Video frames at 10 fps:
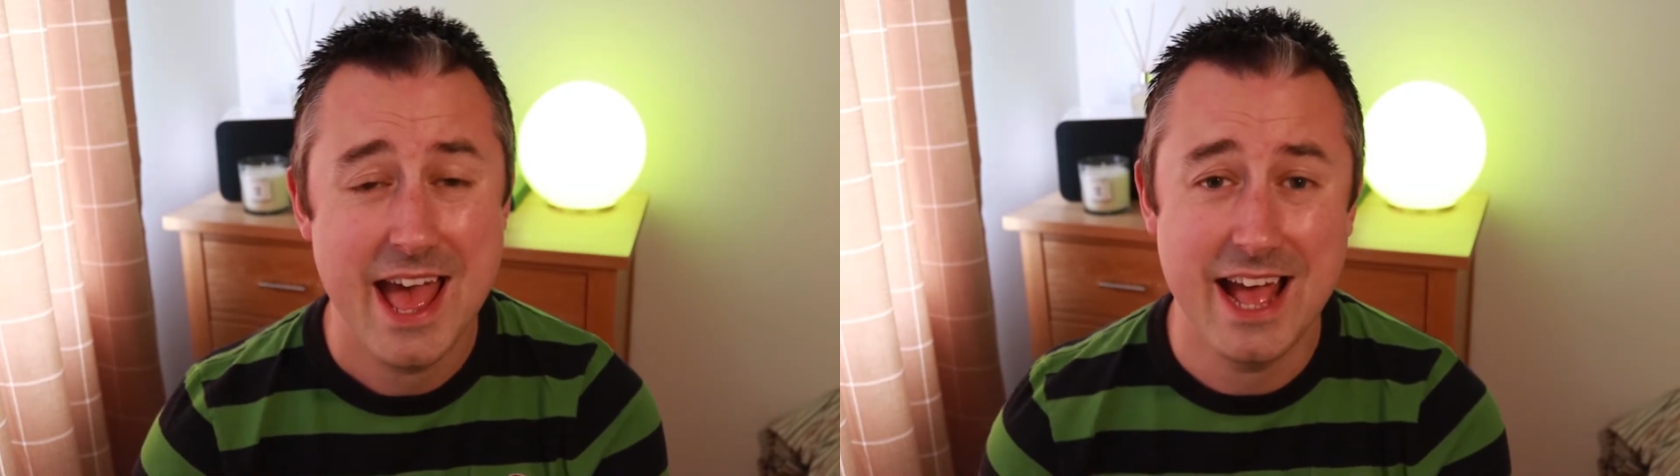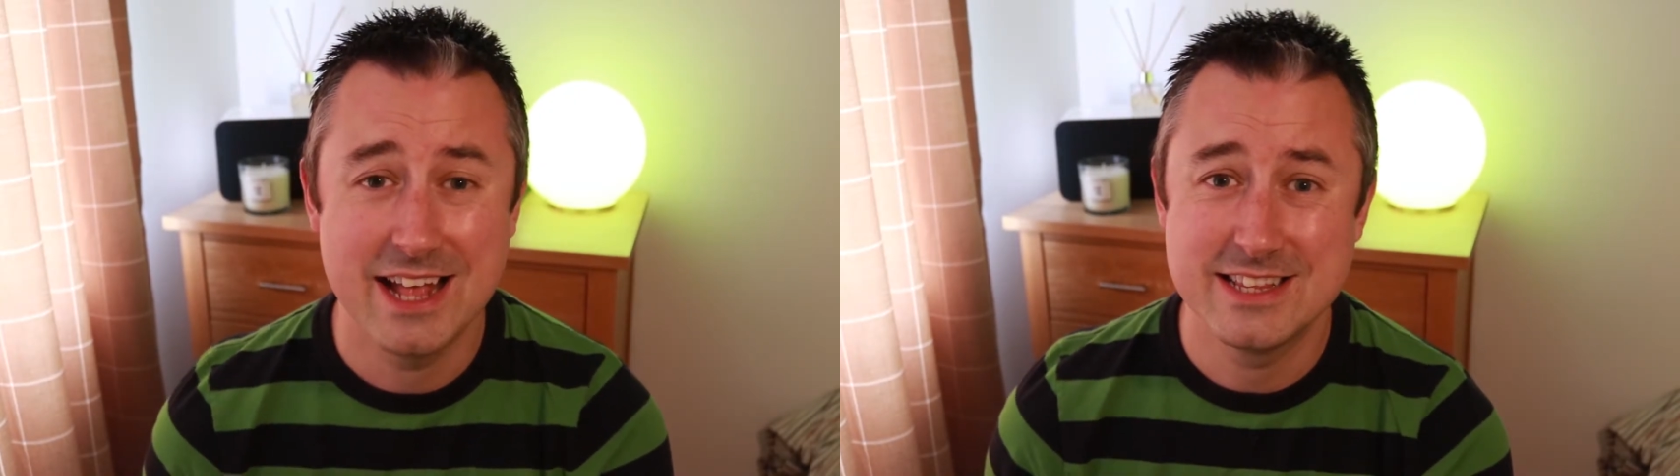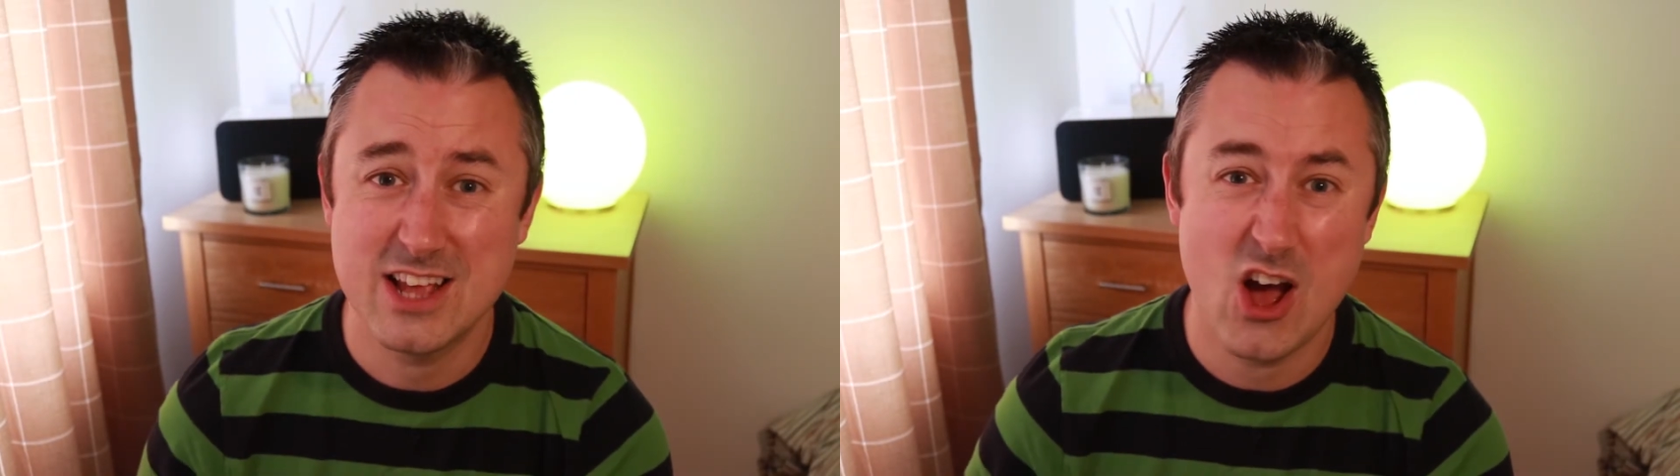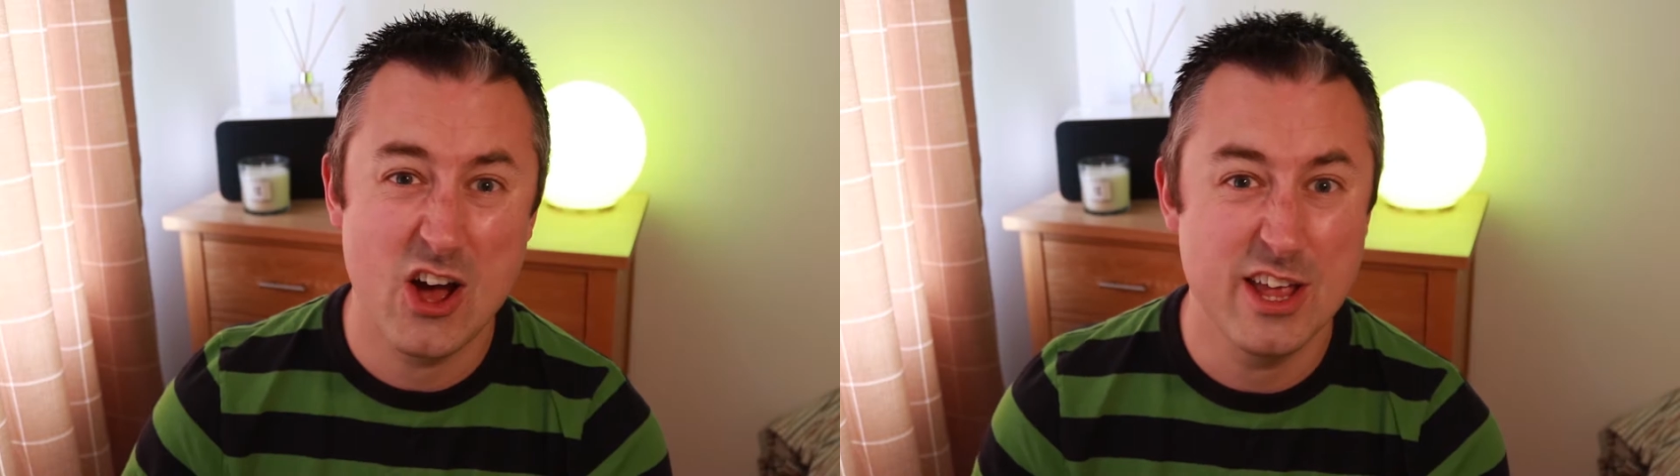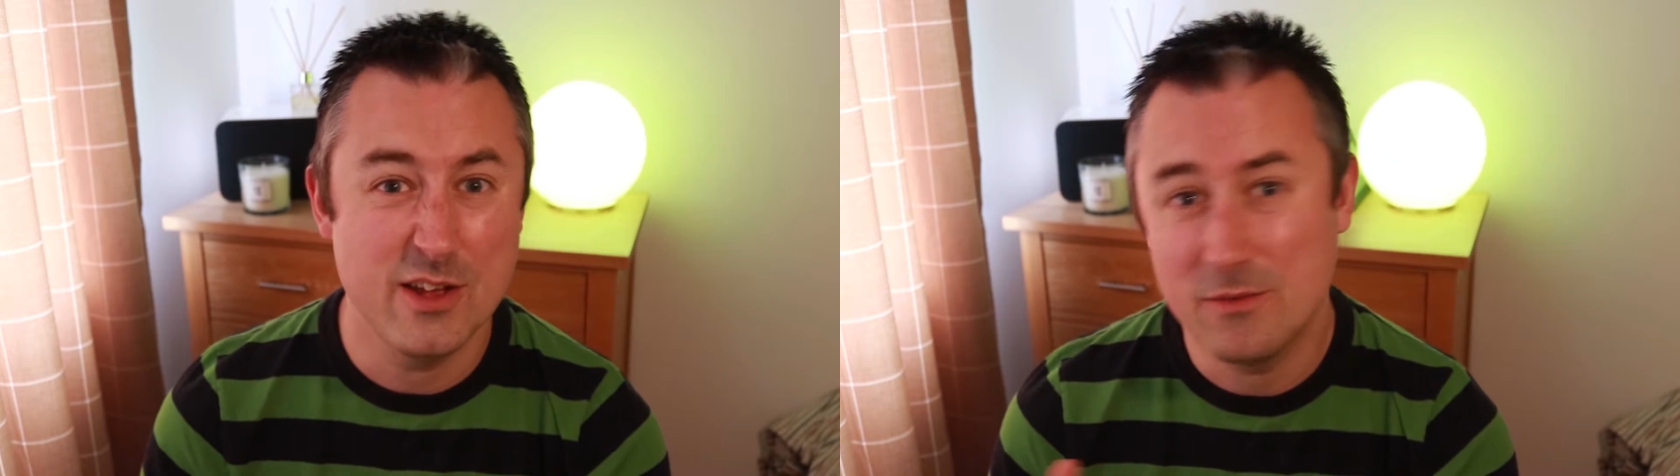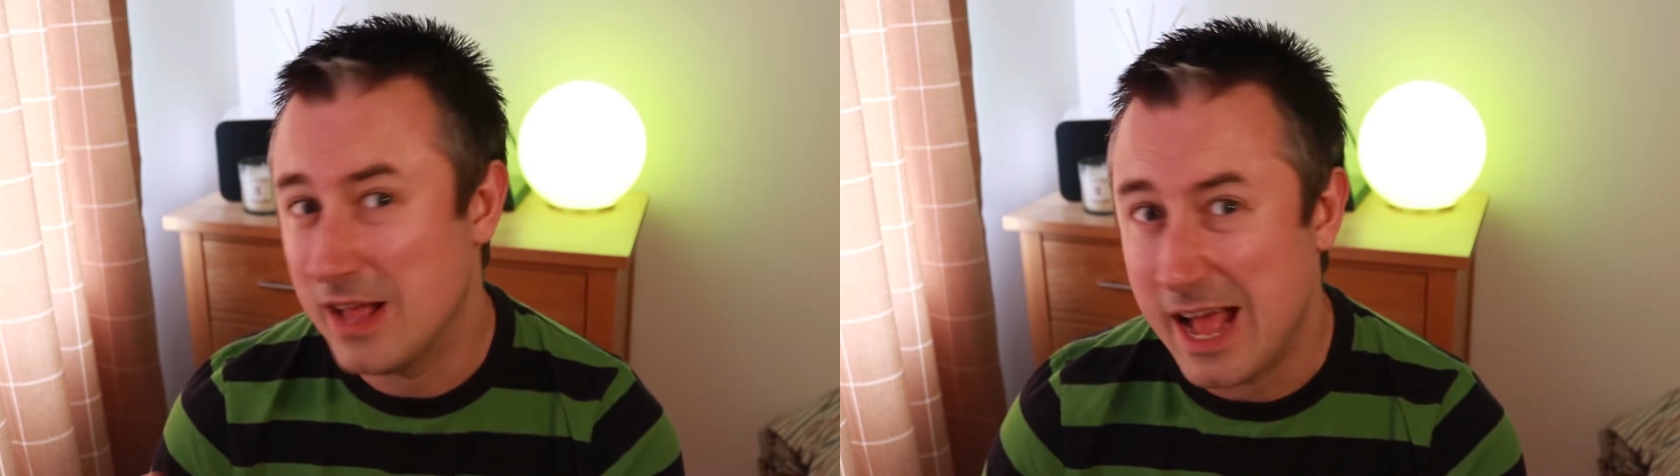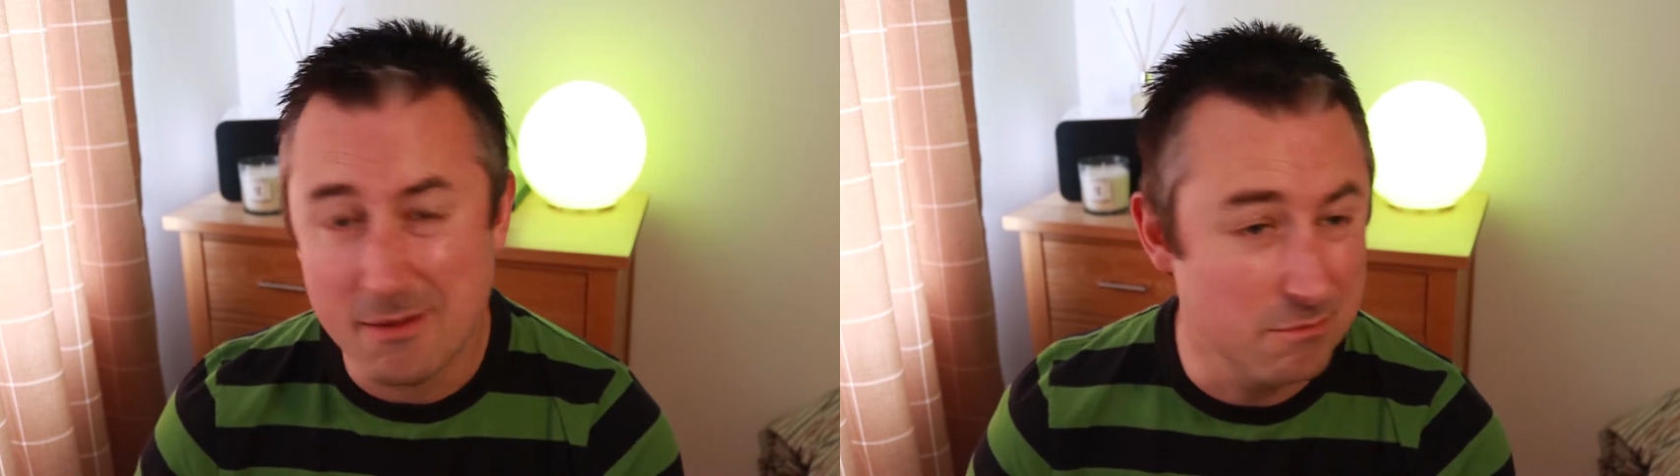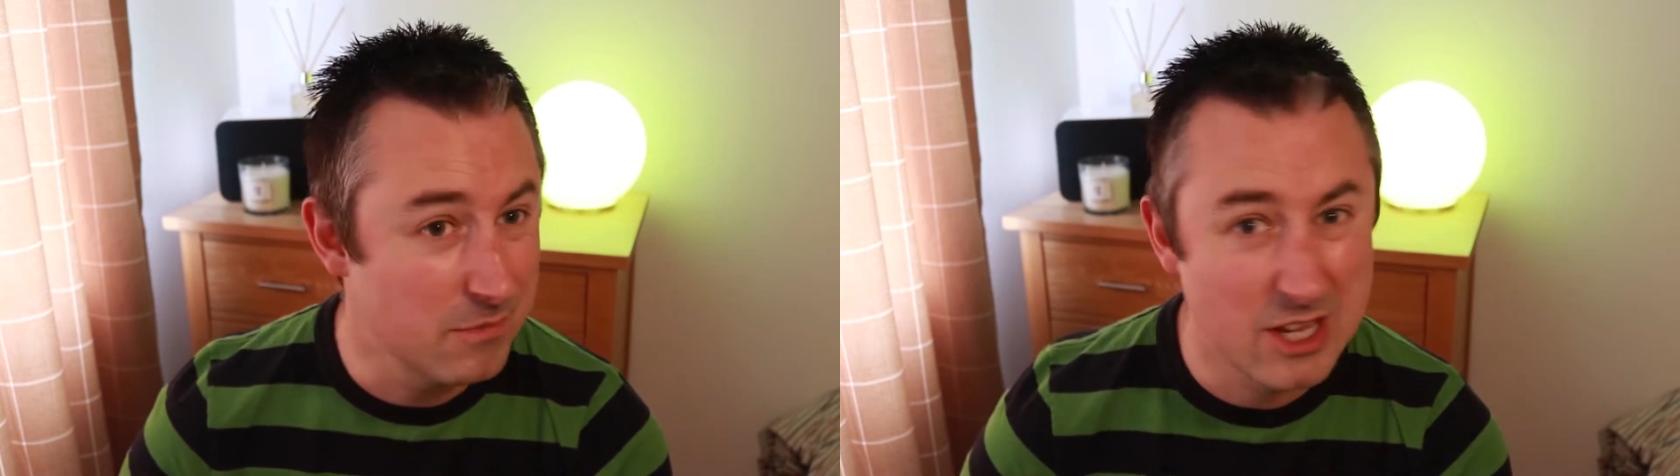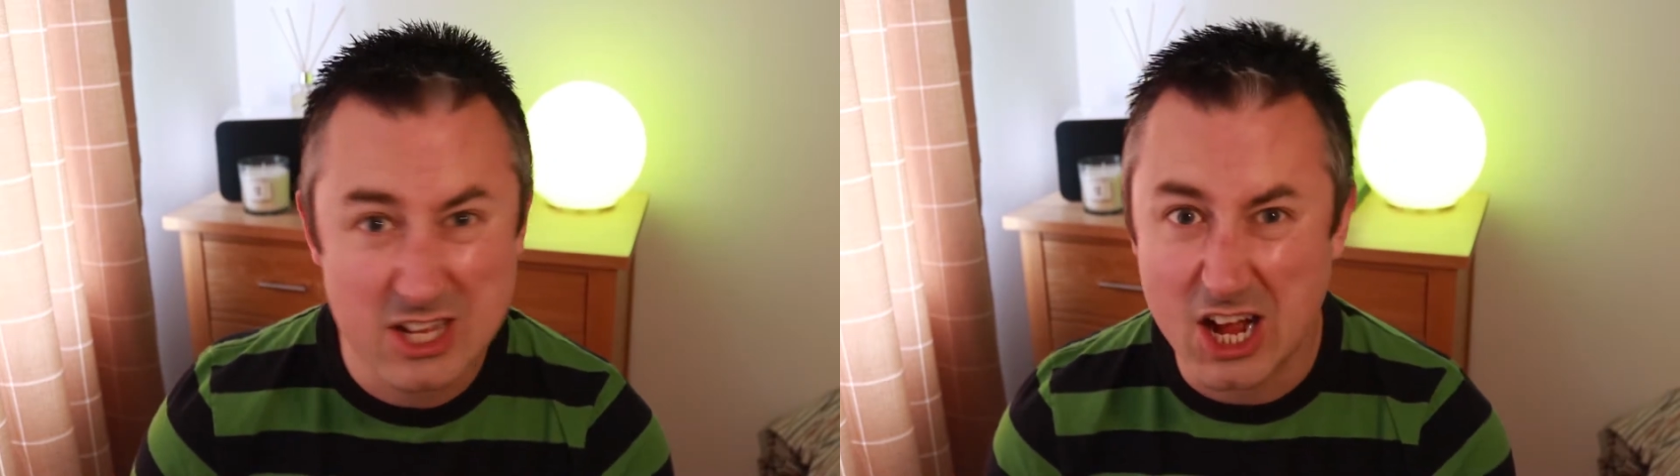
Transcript: and I am